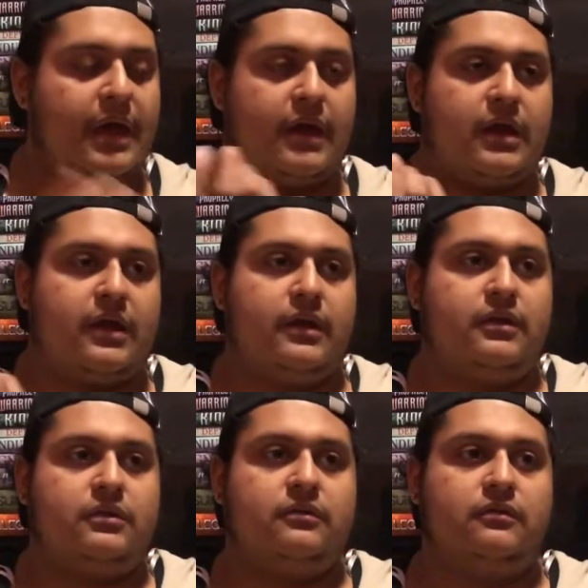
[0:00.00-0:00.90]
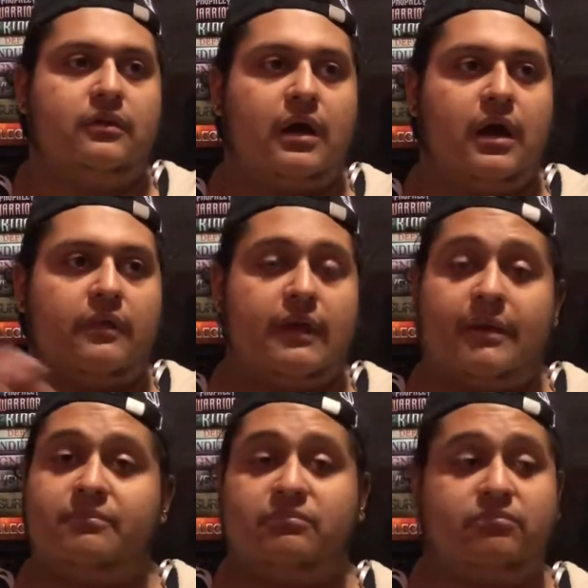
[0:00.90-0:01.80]
and
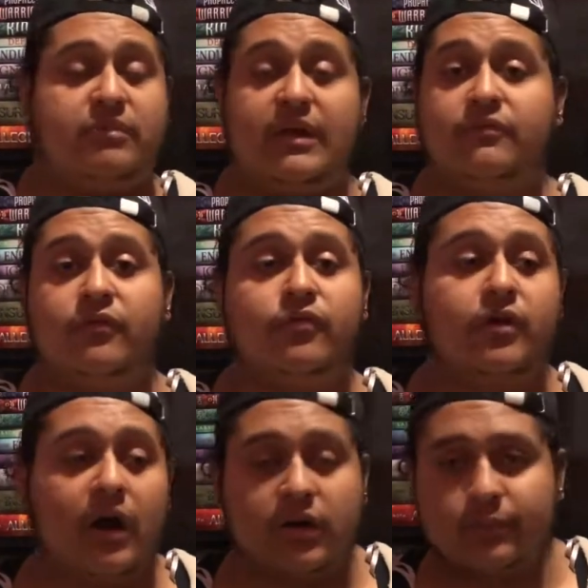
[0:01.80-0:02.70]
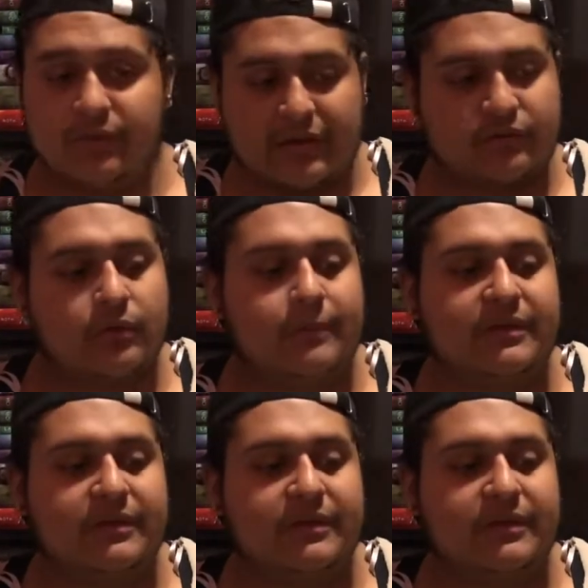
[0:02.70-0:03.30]
I'm thankful for Audible as well,